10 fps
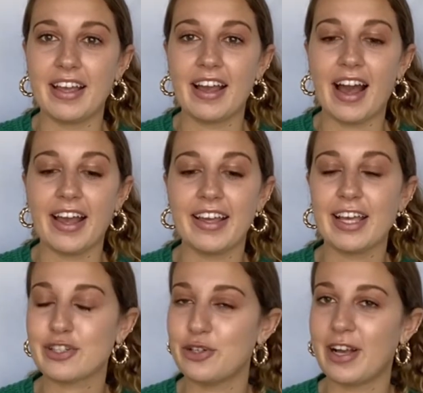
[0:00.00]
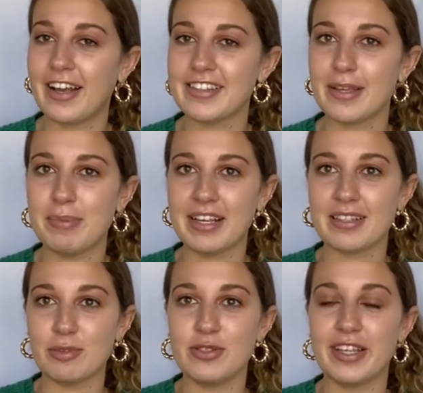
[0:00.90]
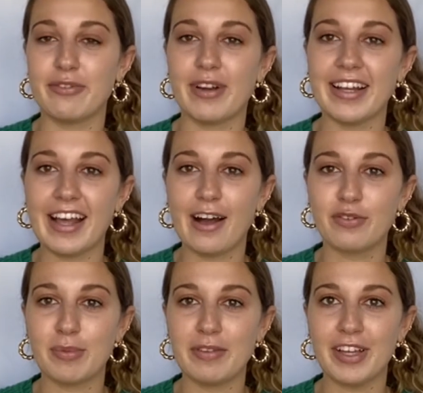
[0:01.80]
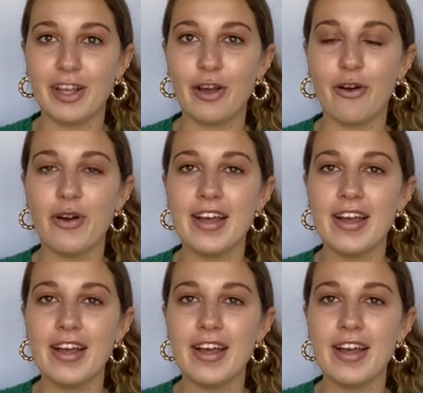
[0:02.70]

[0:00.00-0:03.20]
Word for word: I can't show you guys it because I'm using it right now for my video.